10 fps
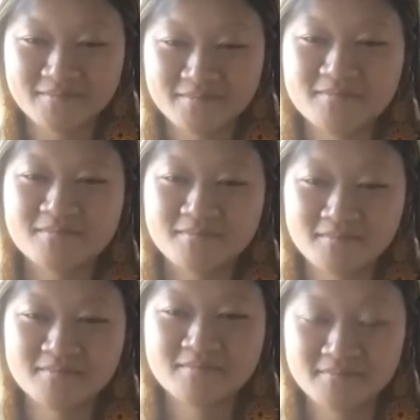
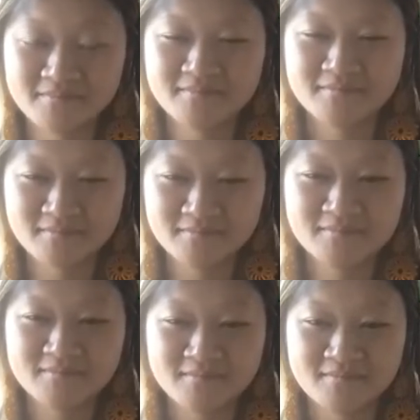
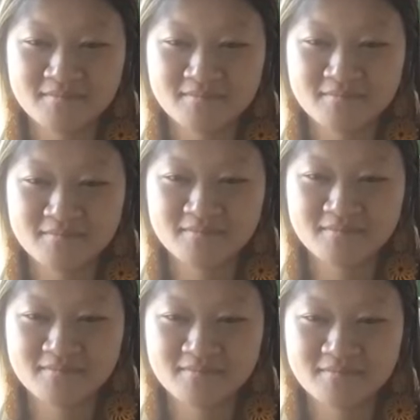
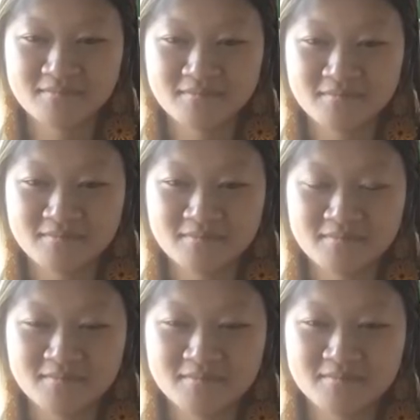
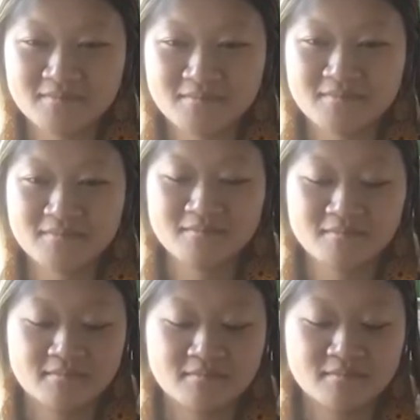
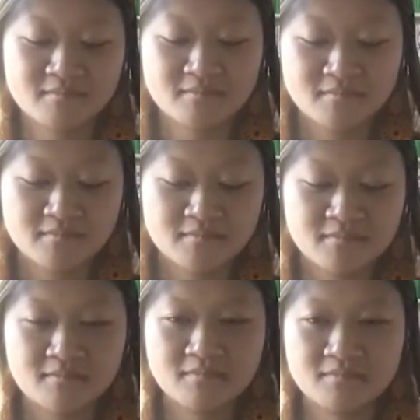
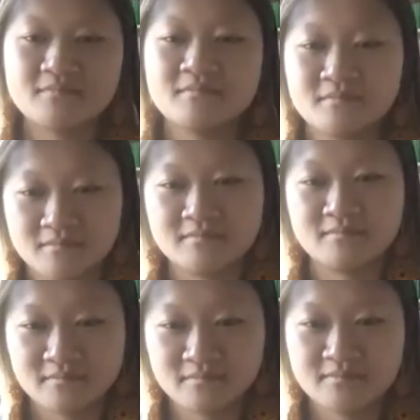
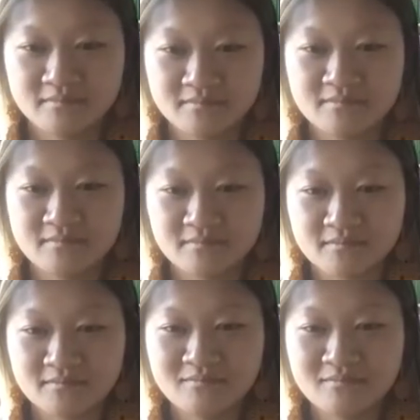
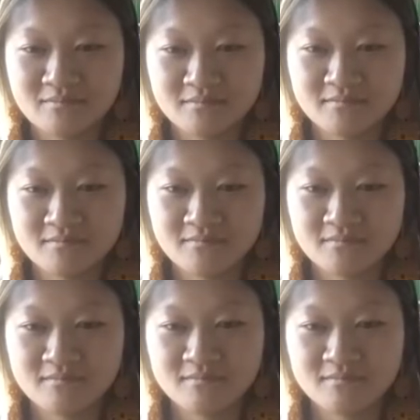(silent)